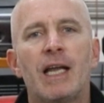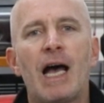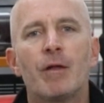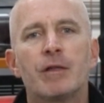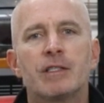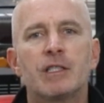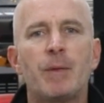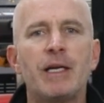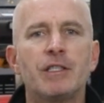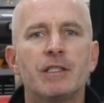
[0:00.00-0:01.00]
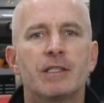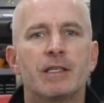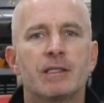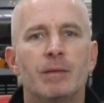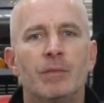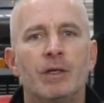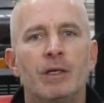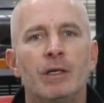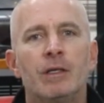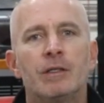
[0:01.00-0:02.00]
allow the suspension system
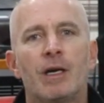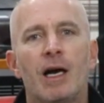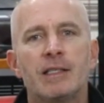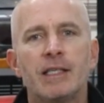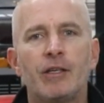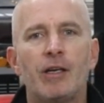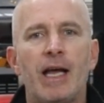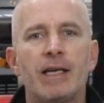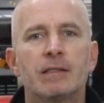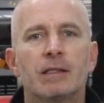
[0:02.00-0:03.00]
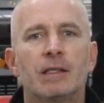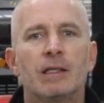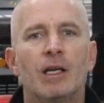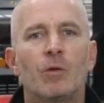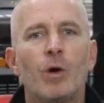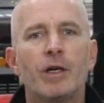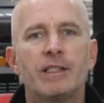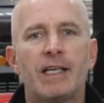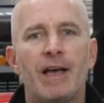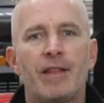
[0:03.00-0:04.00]
to articulate and work
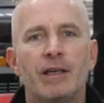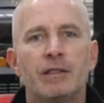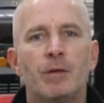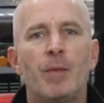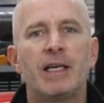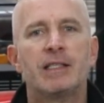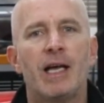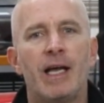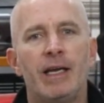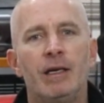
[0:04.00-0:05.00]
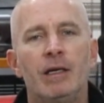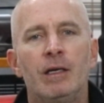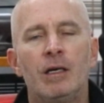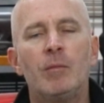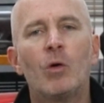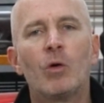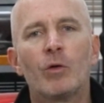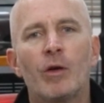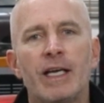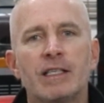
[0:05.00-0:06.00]
together to maintain a
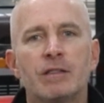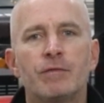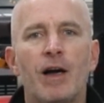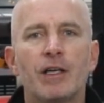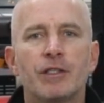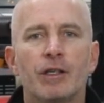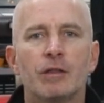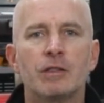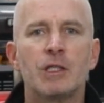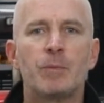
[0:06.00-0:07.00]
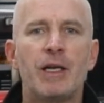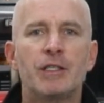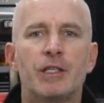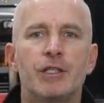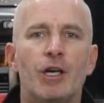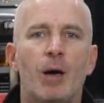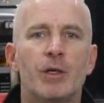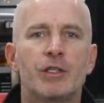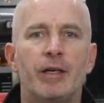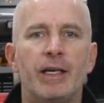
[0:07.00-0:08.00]
more or less functional suspension
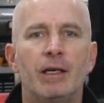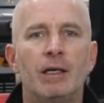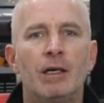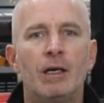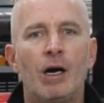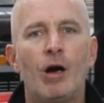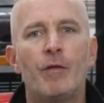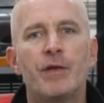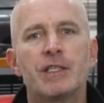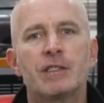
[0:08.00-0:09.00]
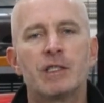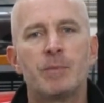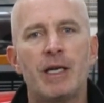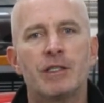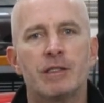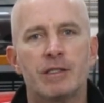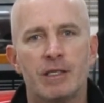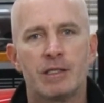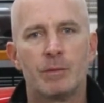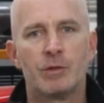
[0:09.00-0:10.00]
geometry over the suspension
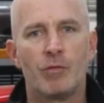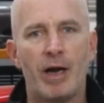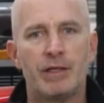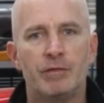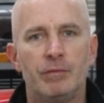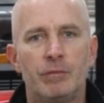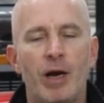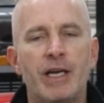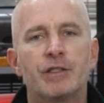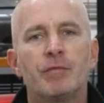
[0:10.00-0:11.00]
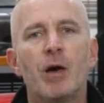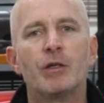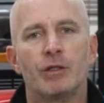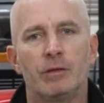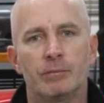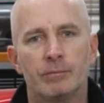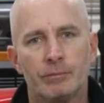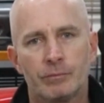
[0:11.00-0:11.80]
system's range of motion.